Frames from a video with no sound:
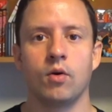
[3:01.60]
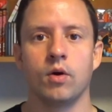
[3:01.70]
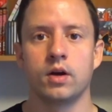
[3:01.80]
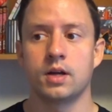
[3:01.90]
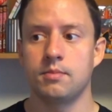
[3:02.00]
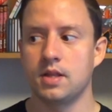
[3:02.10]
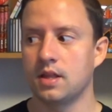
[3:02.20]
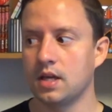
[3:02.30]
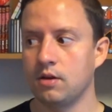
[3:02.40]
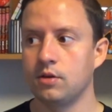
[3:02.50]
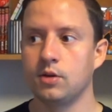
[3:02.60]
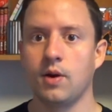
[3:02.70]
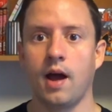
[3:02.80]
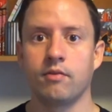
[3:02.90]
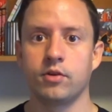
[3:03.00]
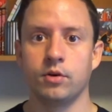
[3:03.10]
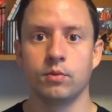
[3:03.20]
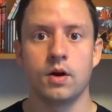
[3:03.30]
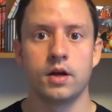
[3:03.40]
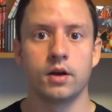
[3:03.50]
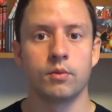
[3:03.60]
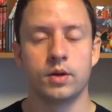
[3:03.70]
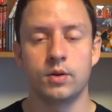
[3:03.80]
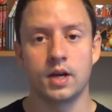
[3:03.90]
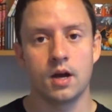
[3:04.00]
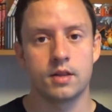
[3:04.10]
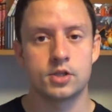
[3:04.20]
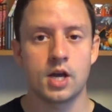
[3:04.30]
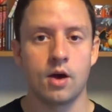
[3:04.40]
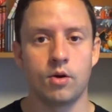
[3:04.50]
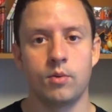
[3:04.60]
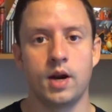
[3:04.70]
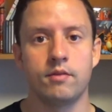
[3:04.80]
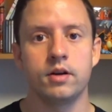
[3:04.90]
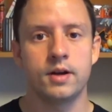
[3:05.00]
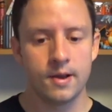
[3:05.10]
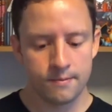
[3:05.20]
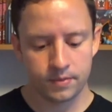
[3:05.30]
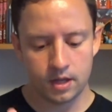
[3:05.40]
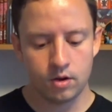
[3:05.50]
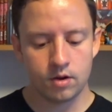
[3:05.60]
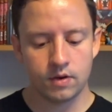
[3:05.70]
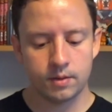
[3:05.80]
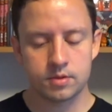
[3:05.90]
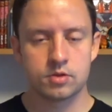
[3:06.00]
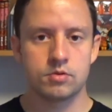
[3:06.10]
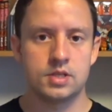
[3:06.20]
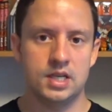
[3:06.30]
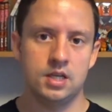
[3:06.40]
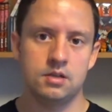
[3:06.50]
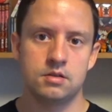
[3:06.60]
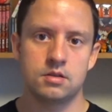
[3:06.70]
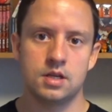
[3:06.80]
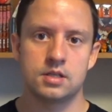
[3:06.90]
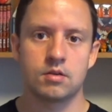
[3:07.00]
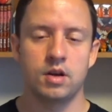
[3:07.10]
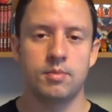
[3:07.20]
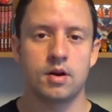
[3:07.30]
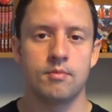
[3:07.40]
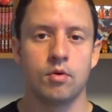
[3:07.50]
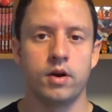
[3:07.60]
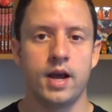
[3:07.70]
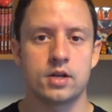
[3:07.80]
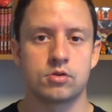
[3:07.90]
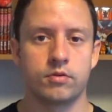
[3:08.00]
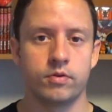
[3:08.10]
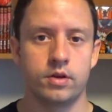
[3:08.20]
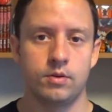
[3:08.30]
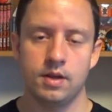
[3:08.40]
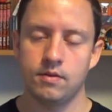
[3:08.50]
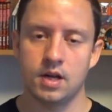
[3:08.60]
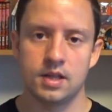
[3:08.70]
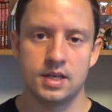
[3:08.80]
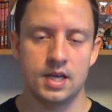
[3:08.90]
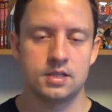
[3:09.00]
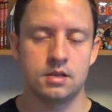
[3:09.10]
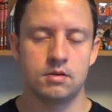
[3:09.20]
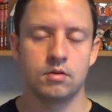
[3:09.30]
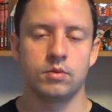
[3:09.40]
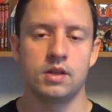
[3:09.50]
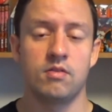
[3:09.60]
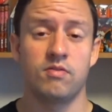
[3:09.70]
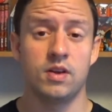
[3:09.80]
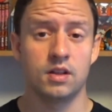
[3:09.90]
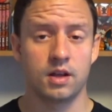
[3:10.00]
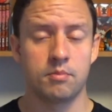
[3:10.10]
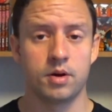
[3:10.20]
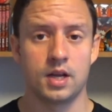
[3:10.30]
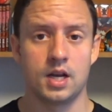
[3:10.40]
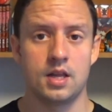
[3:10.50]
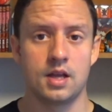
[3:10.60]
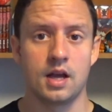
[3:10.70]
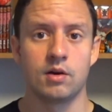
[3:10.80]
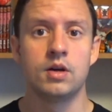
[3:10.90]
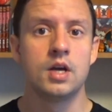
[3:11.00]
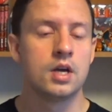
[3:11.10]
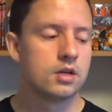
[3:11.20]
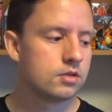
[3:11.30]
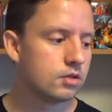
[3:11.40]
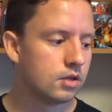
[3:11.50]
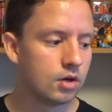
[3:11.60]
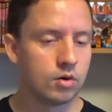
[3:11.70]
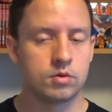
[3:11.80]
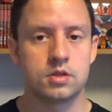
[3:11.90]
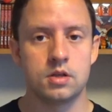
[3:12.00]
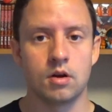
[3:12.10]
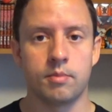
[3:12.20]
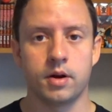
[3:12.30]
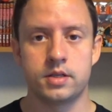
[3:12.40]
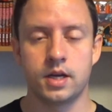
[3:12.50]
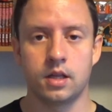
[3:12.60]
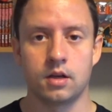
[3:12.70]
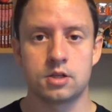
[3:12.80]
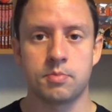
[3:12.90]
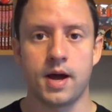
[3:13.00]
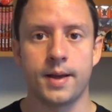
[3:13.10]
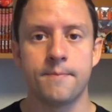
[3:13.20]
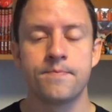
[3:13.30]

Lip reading: or it can be the thing you do after you run or when you get out of the shower or whatever, and you develop those routines, it's going to become more natural for you, even on the days that you don't really feel like putting anything out, to go to your particular spot.